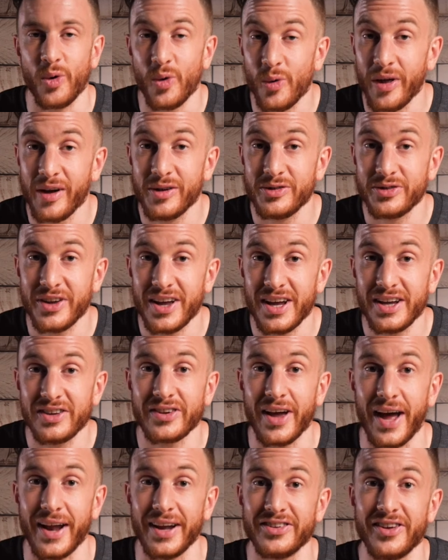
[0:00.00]
all those things.
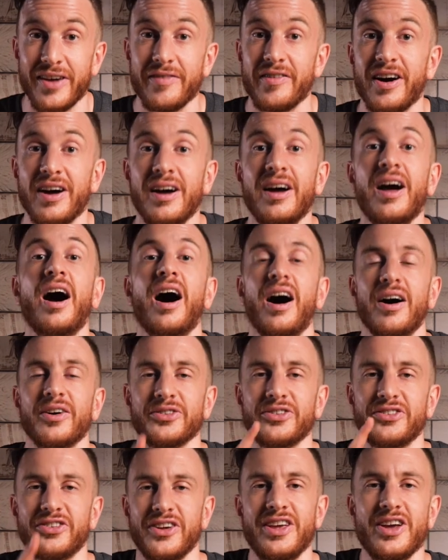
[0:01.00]
And as ever, I'll
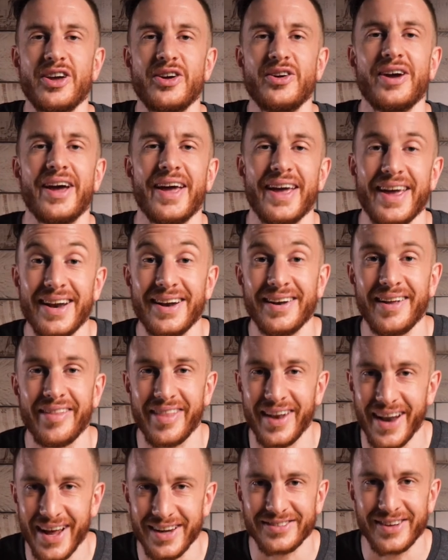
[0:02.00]
see you in
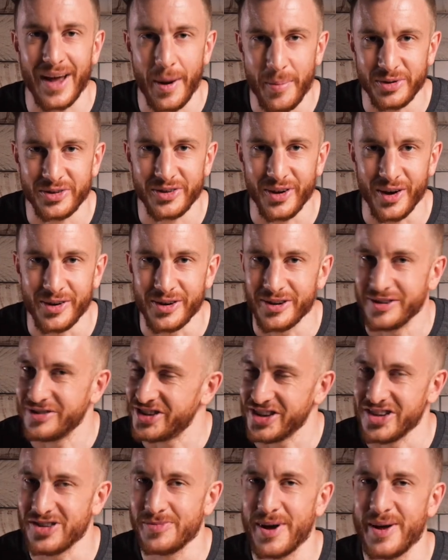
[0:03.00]
the next episode.
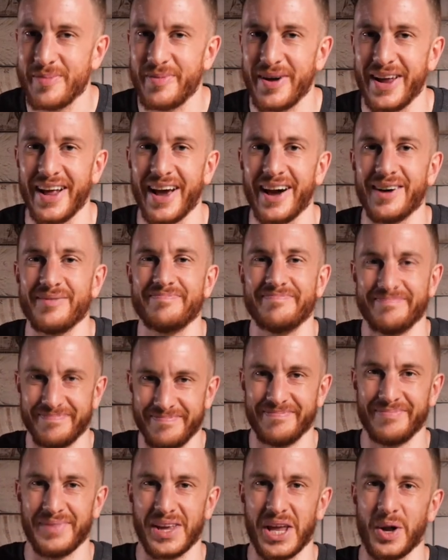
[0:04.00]
GINGERBEARD Media.
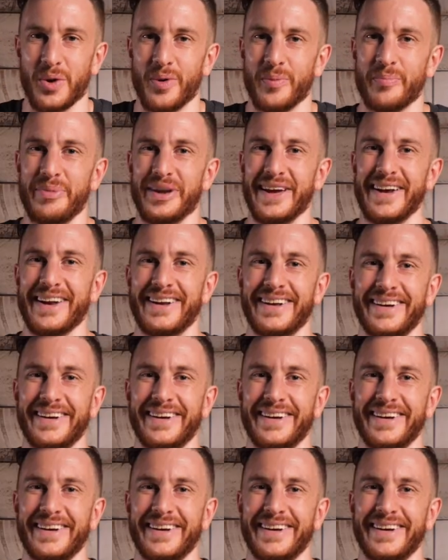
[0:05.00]
Get on, beard.